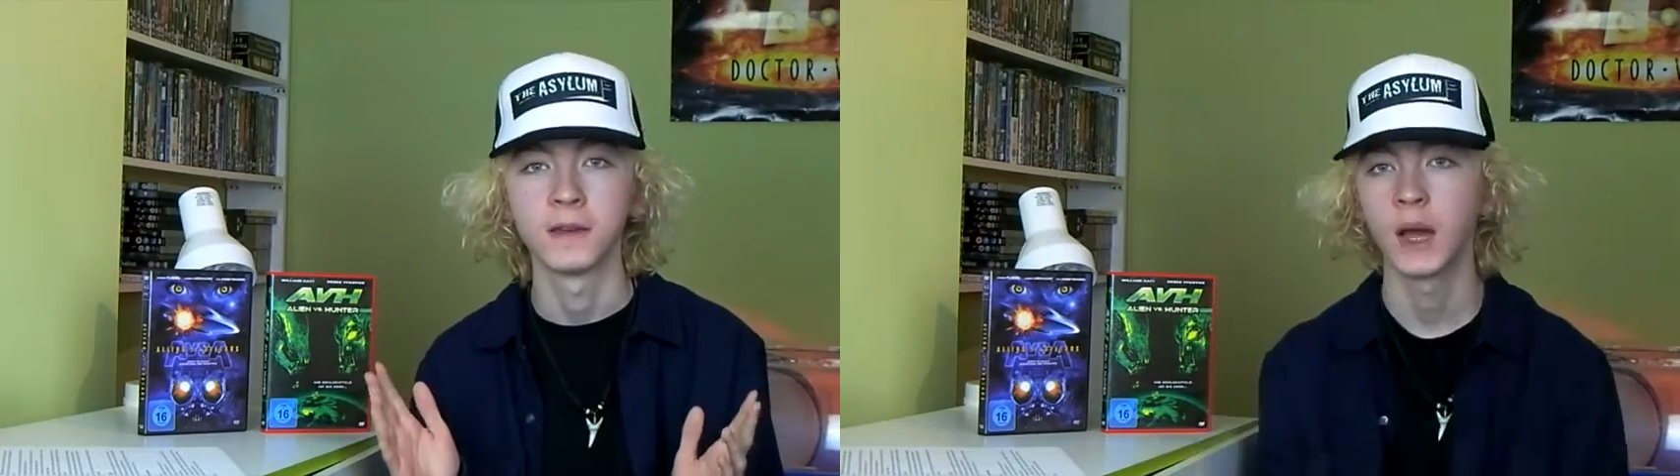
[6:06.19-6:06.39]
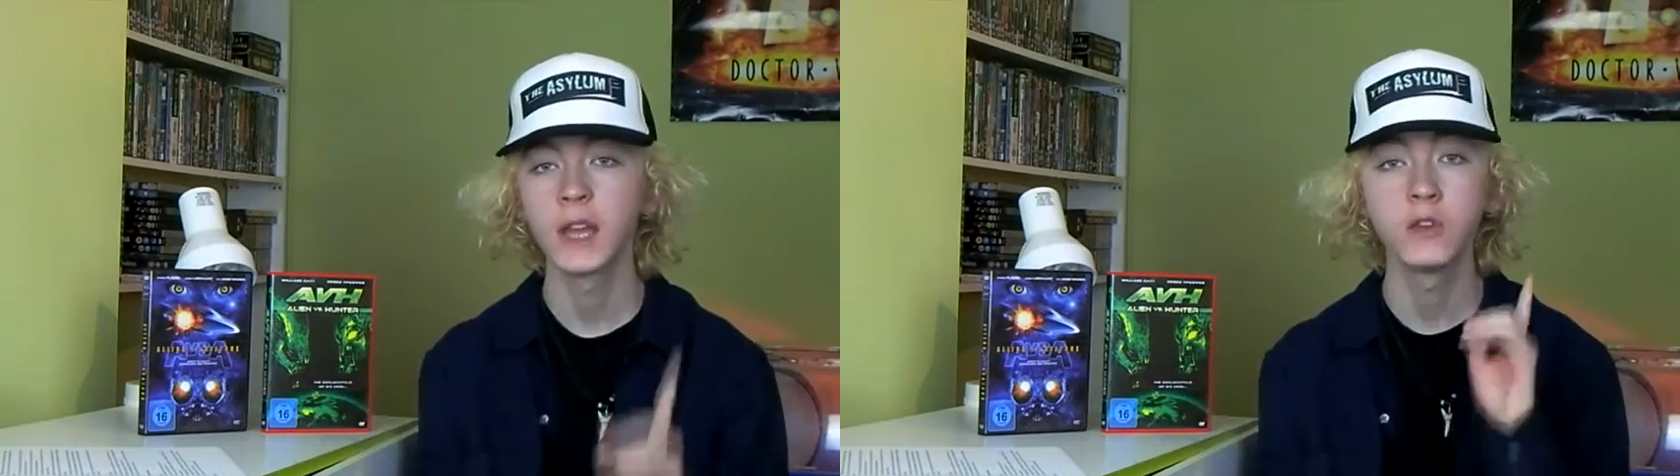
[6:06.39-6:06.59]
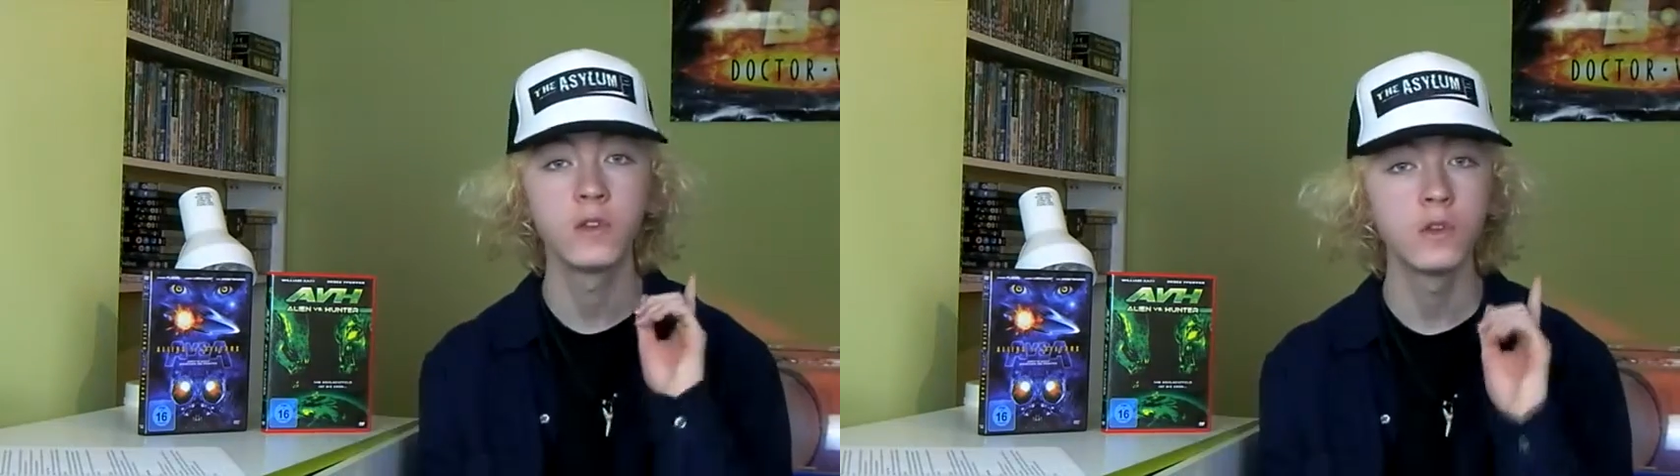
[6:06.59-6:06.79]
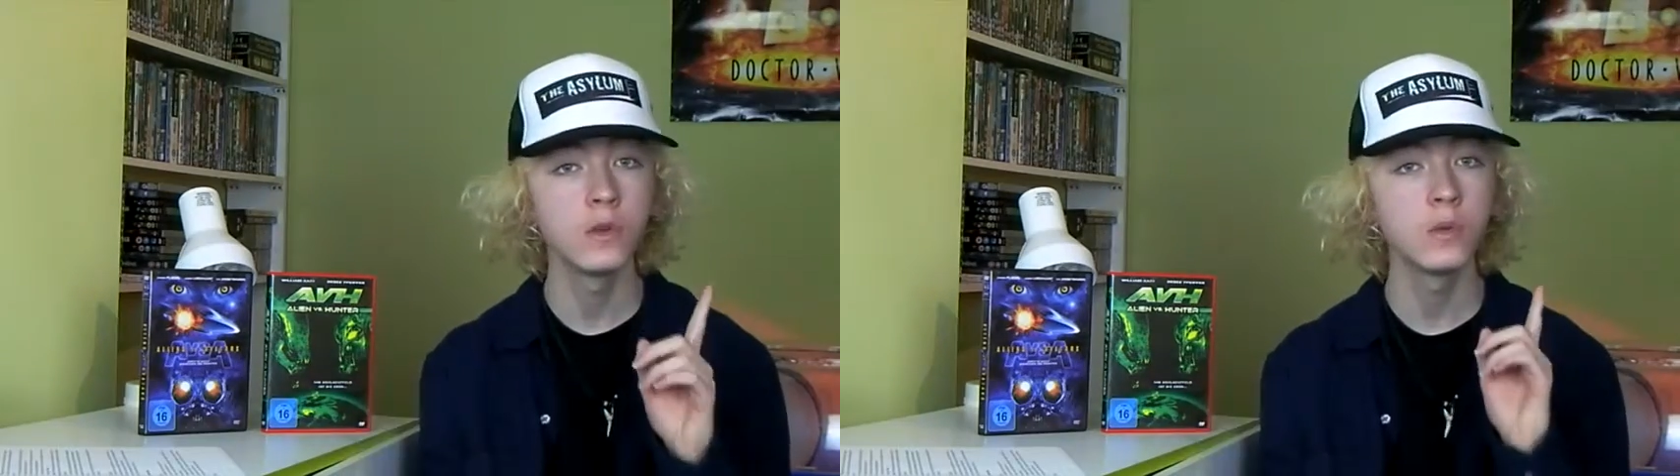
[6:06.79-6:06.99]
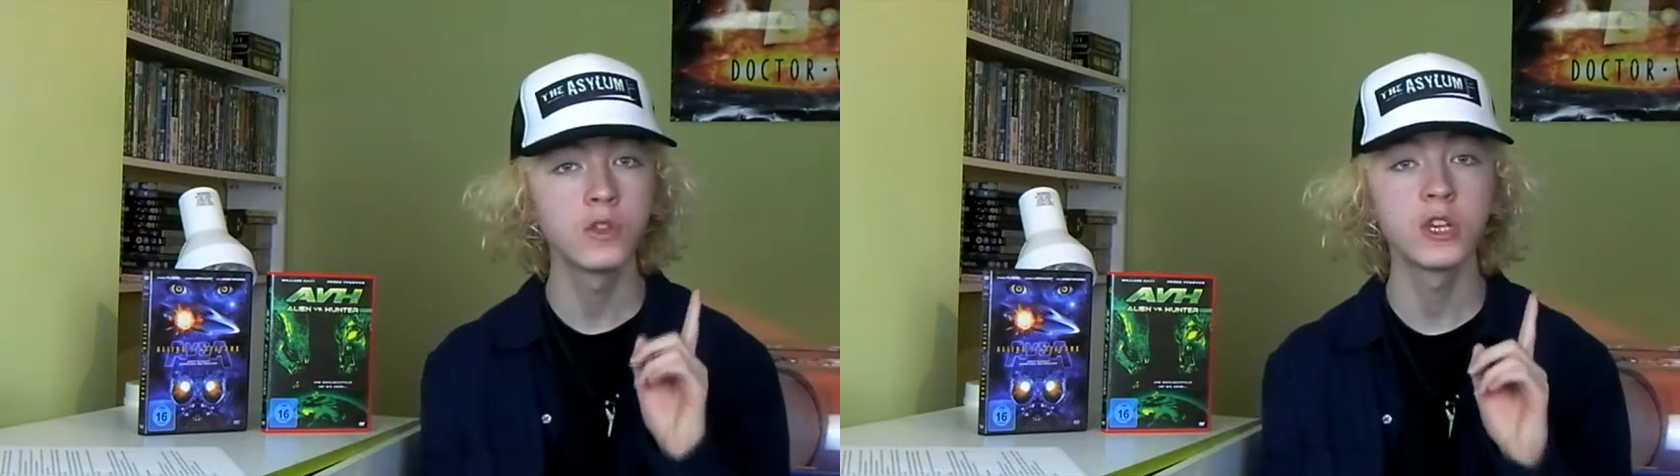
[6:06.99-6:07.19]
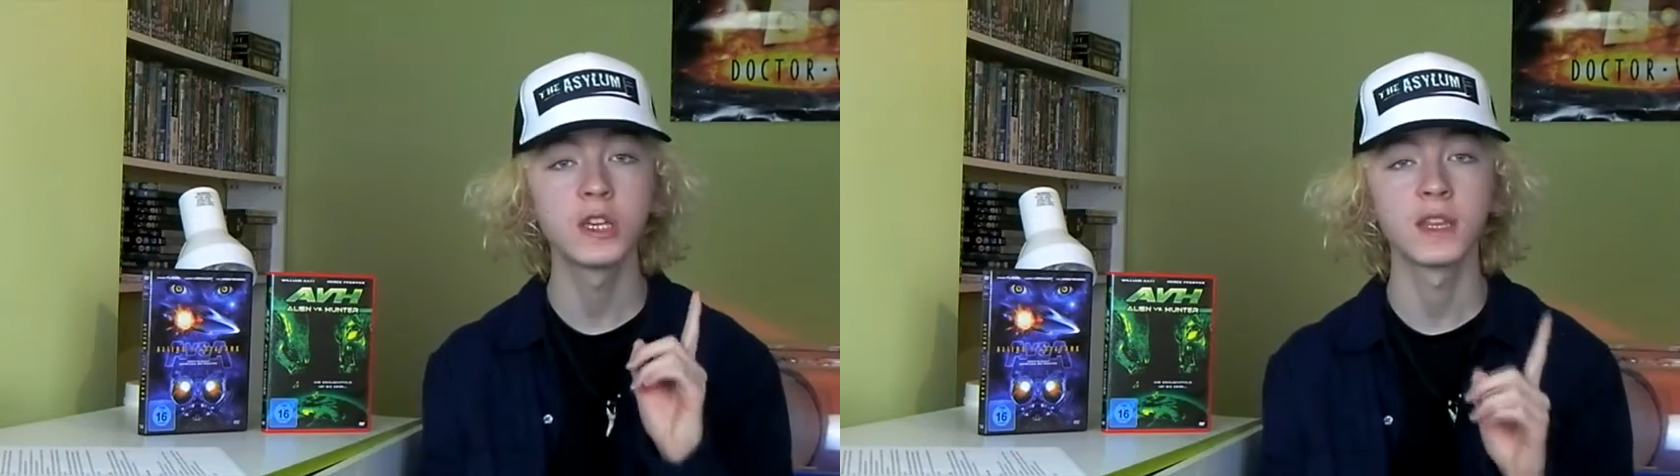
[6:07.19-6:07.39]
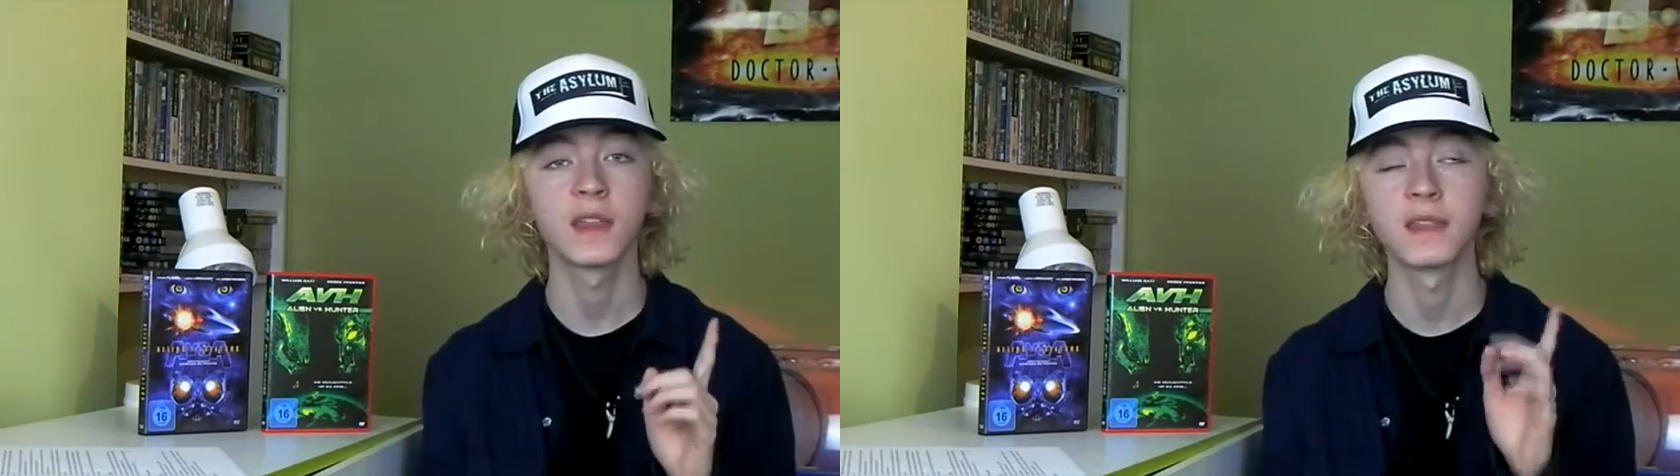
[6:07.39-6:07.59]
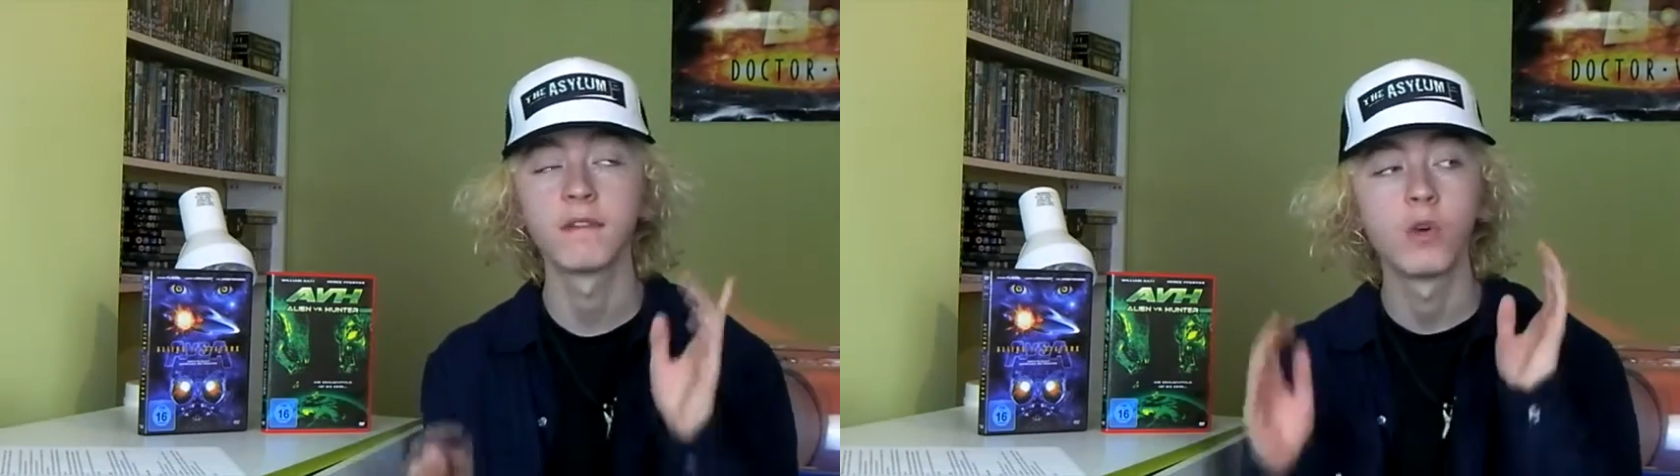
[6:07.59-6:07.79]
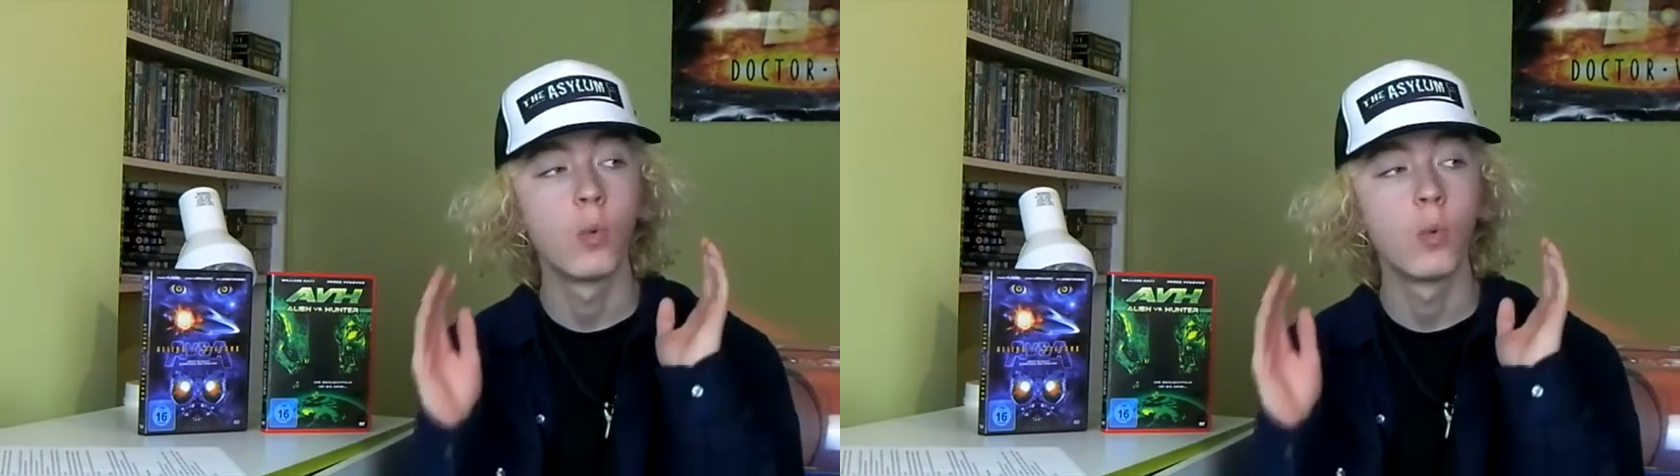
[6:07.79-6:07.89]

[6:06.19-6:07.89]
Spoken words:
I do think that there are